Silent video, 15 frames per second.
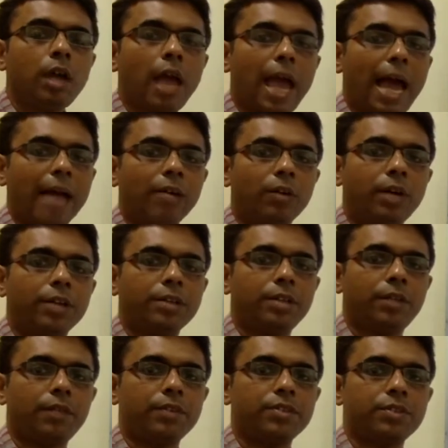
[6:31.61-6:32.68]
allocation
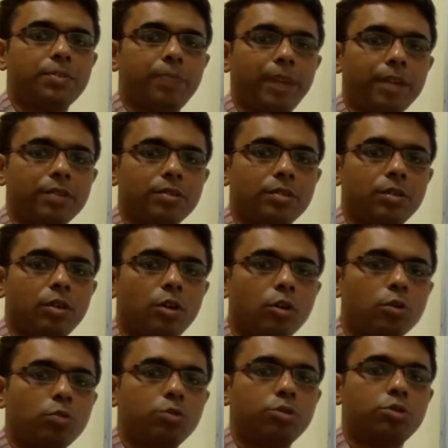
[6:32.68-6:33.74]
of a space
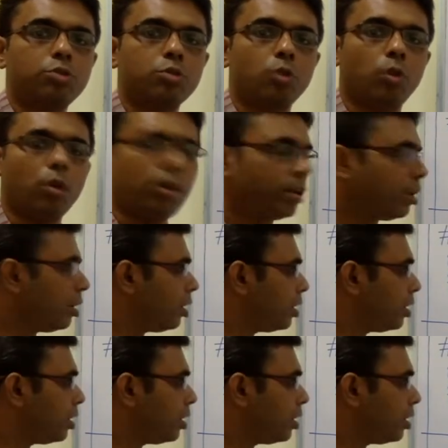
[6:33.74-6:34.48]
to store